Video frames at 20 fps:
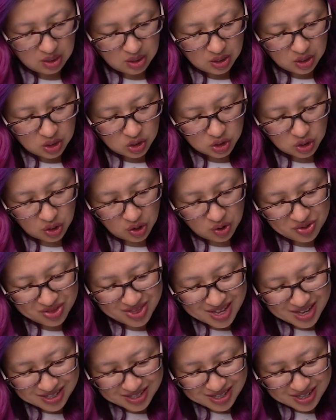So
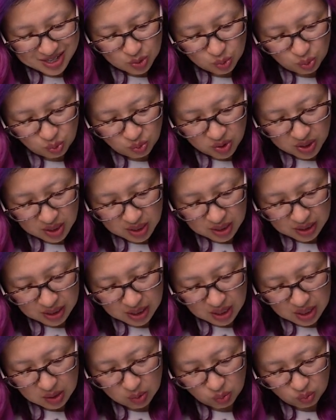this is
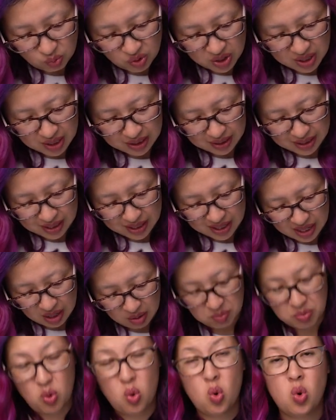really, really
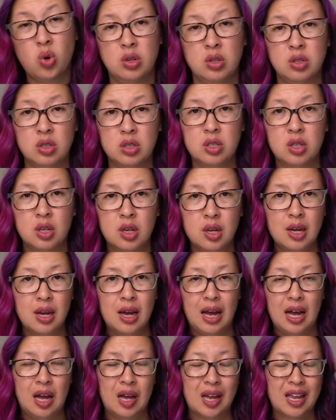important.
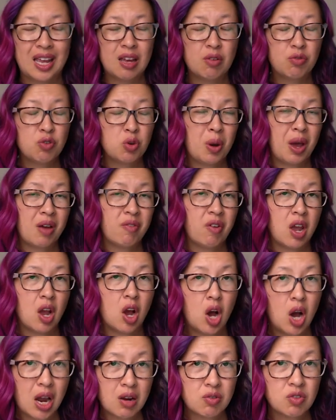If you have a
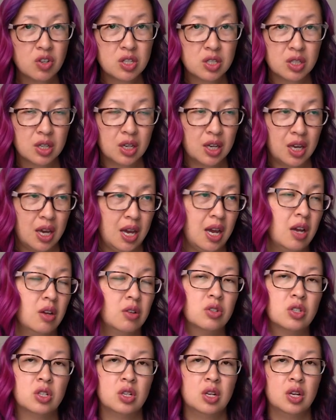high-risk
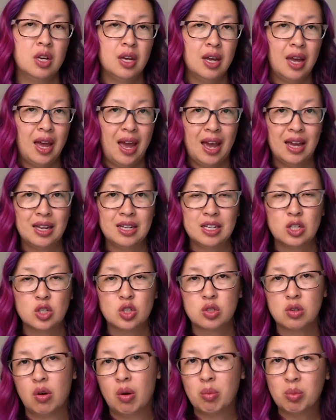account and it's
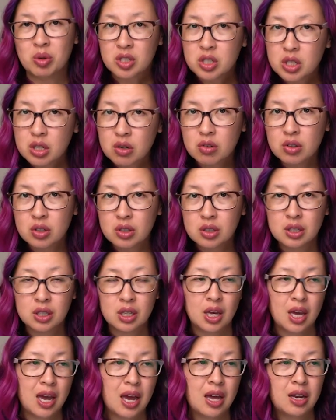a material
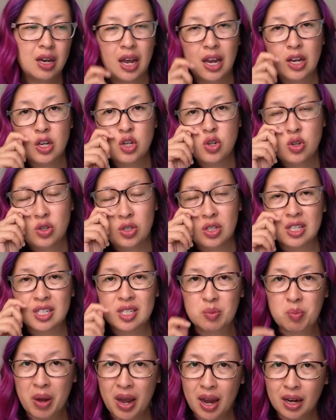account and you
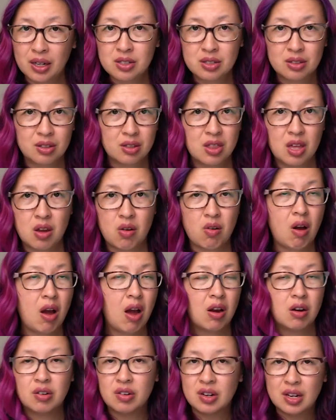suspect that there
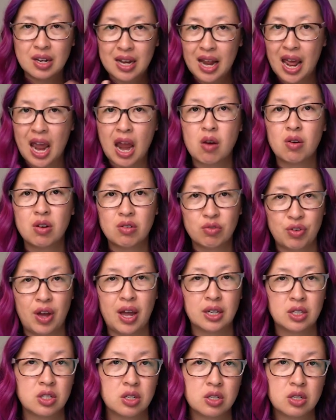are inherent
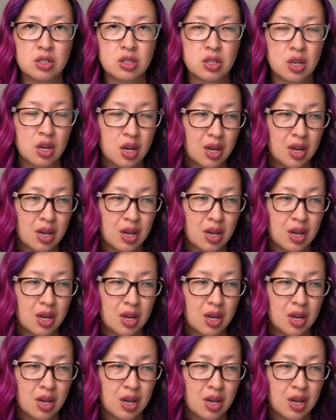factors,